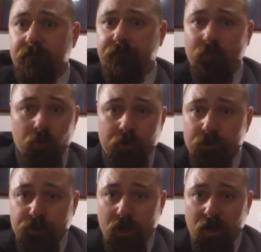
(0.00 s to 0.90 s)
for a
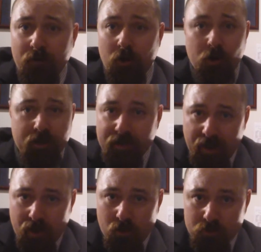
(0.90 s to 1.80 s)
new job herding
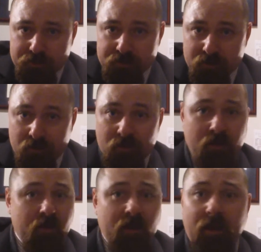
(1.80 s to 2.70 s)
cows,
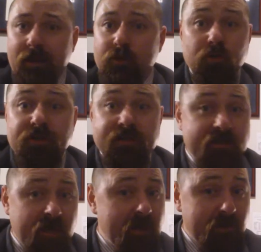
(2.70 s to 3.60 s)
and you just
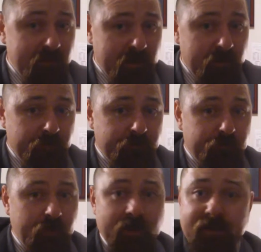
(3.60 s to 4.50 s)
decide to leave
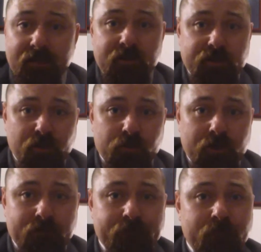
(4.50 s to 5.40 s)
and take the
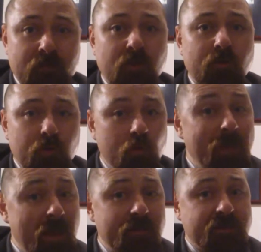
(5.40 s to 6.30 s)
children, you
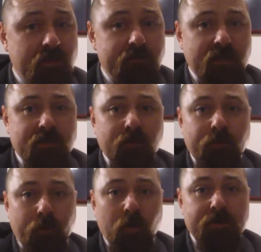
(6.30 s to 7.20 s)
may be subject to
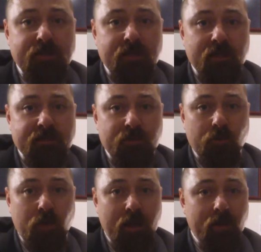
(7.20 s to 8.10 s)
an emergency custody
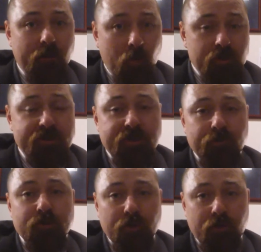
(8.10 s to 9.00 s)
order and an emergency
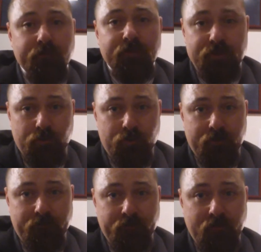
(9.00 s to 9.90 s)
return of the children.